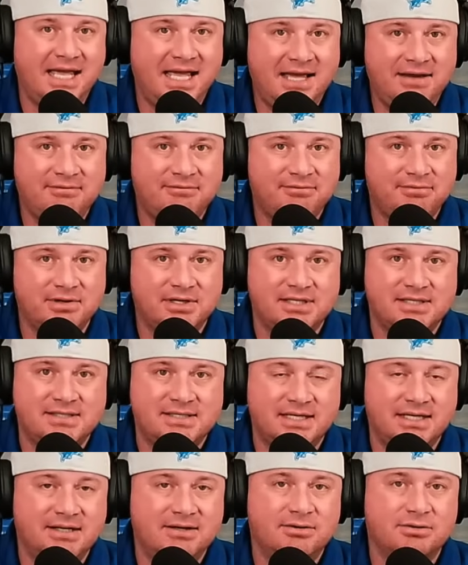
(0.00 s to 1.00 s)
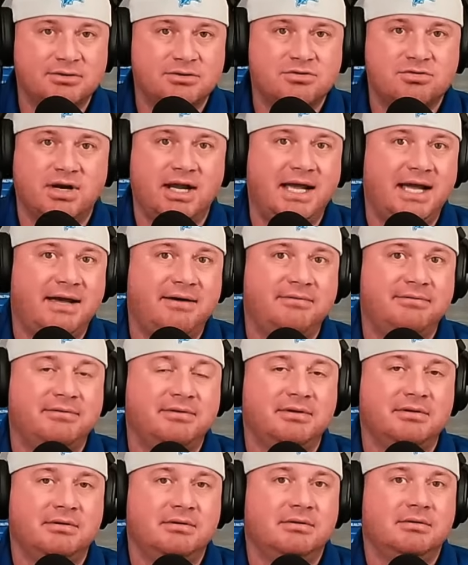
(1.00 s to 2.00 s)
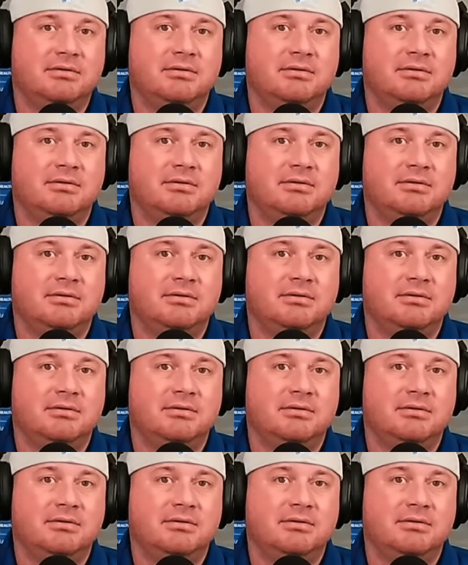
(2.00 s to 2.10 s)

every single draft.